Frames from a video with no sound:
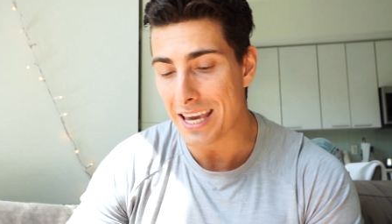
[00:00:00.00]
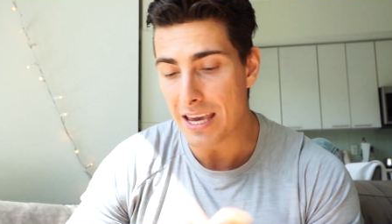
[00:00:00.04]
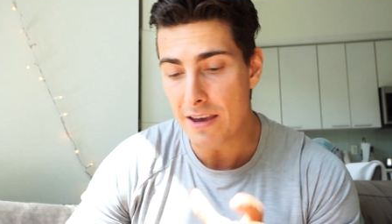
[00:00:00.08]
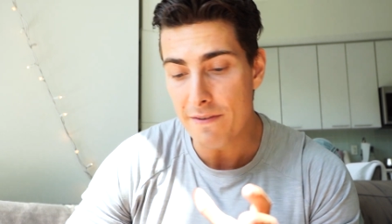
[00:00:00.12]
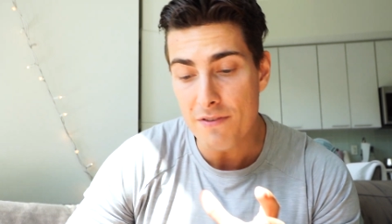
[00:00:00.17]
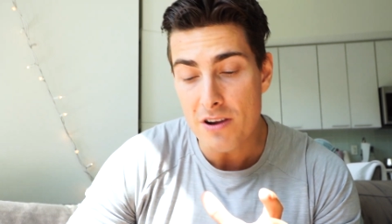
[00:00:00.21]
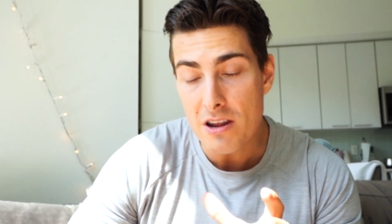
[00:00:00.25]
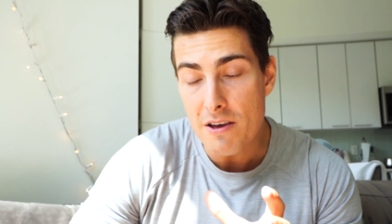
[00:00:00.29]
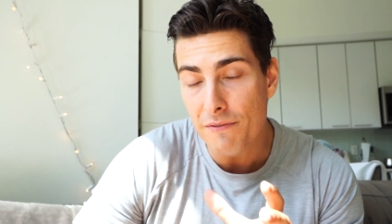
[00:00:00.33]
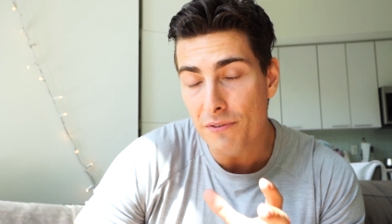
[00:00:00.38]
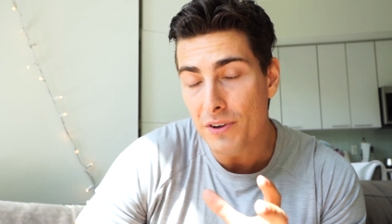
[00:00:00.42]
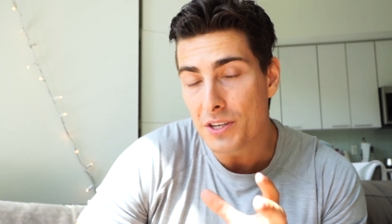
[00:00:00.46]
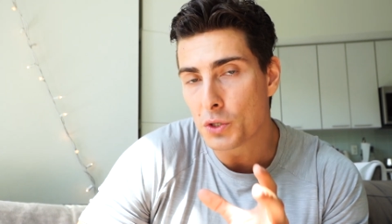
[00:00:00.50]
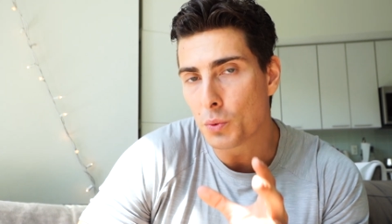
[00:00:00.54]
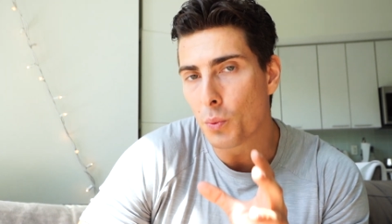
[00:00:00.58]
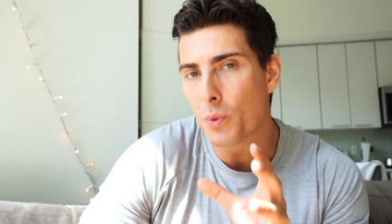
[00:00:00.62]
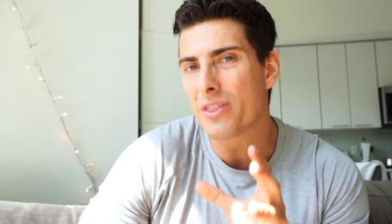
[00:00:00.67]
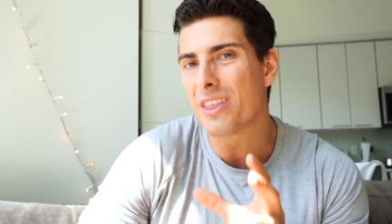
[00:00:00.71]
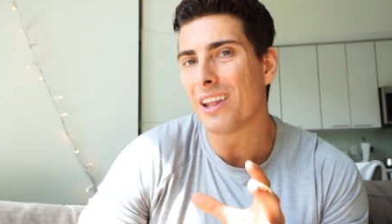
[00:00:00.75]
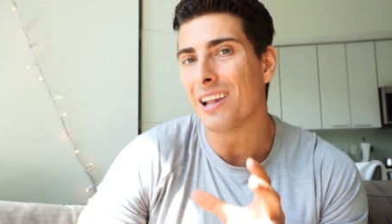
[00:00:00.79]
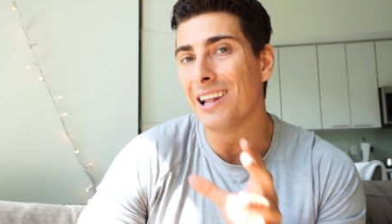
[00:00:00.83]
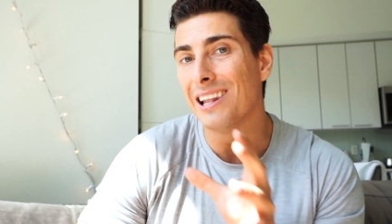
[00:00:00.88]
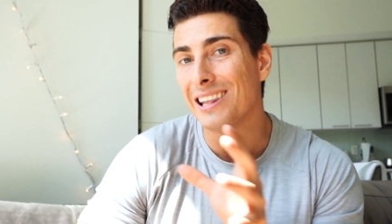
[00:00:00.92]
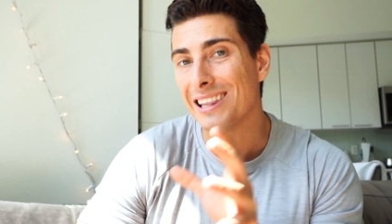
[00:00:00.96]
even if it's
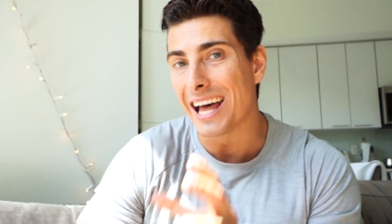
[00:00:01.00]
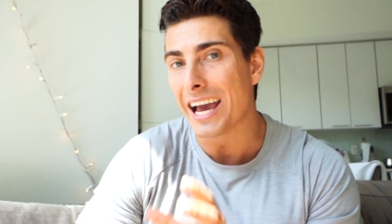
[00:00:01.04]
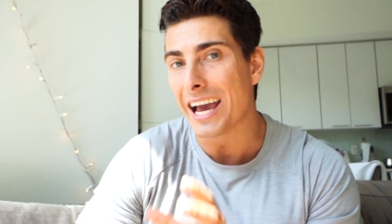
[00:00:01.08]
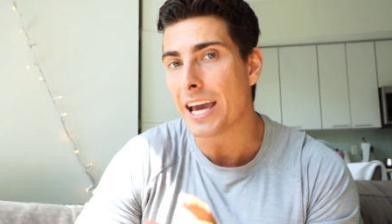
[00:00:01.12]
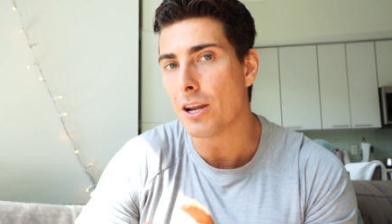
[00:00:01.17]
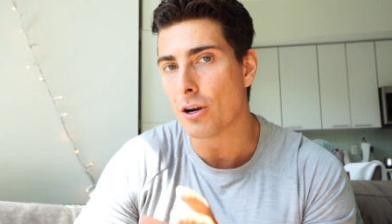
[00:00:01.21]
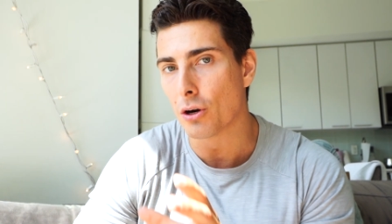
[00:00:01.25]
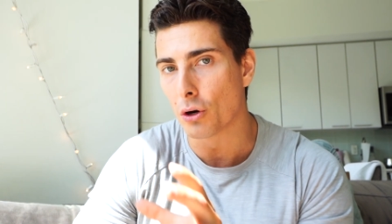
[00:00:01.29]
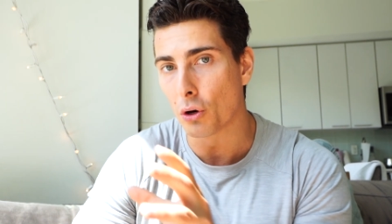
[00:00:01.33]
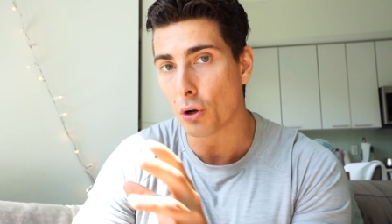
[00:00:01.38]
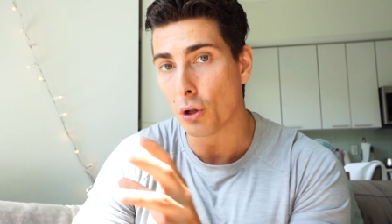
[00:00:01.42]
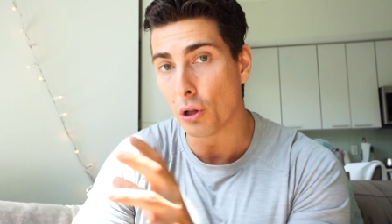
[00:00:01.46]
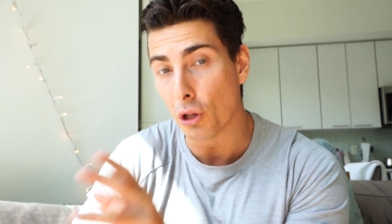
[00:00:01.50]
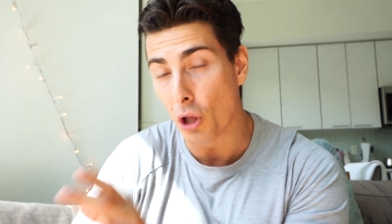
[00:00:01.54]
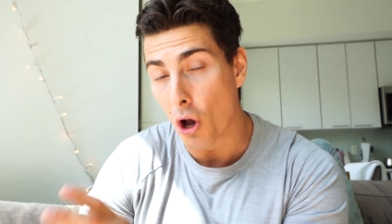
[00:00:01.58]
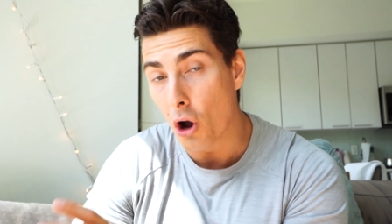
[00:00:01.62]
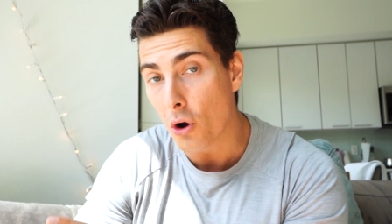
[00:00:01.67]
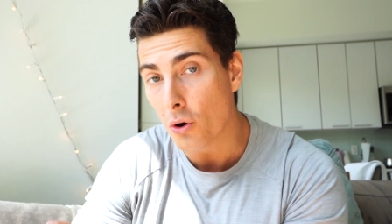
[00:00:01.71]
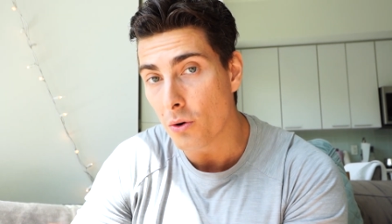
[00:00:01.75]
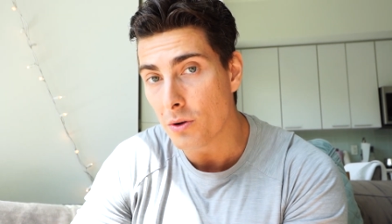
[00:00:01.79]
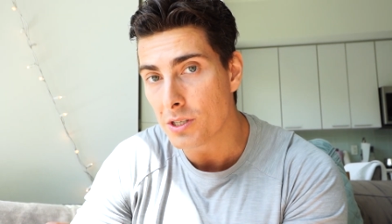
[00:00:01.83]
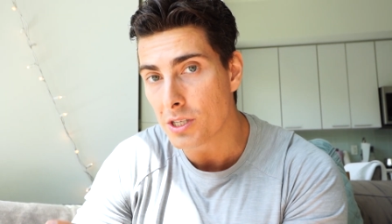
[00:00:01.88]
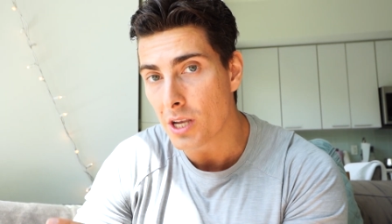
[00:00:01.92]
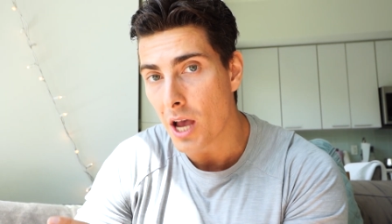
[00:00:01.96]
with lighter
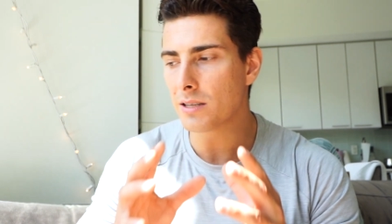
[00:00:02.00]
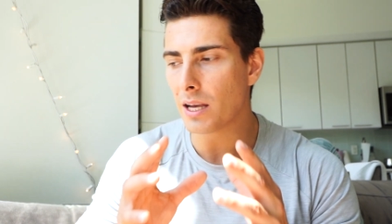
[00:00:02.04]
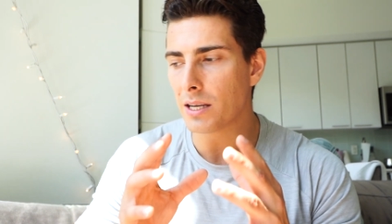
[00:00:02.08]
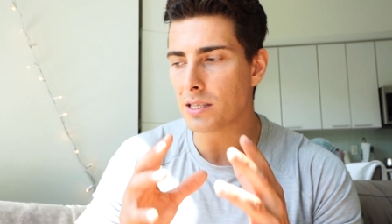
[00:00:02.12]
loads,